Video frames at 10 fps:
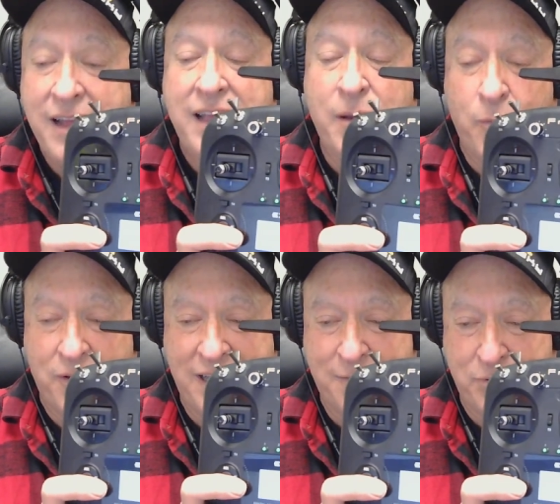It will
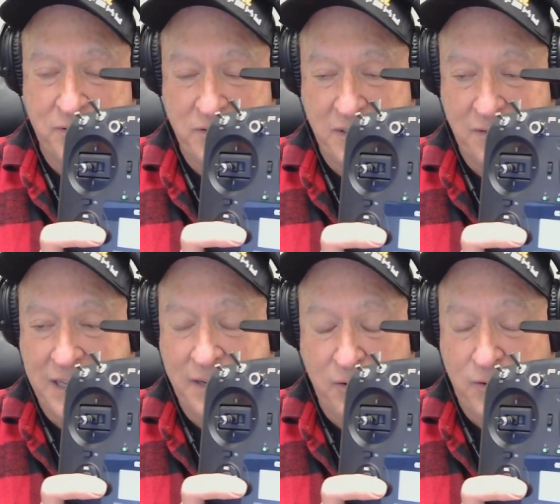have Bluetooth.
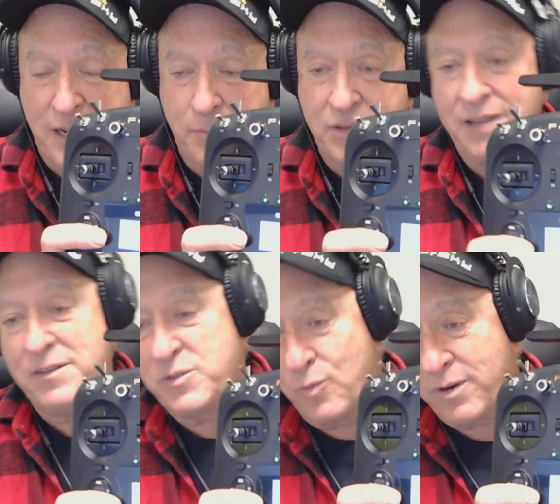I do not believe
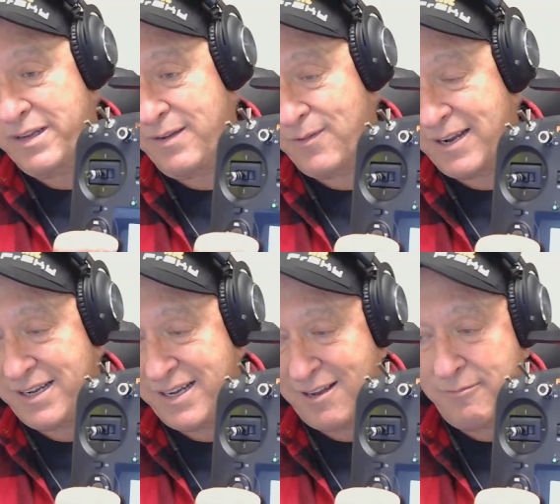it's working
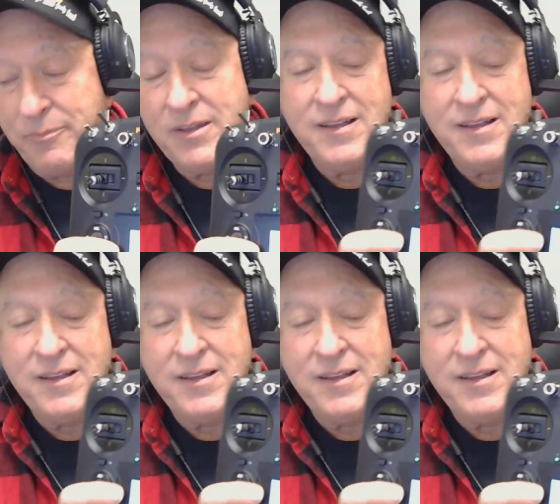right now.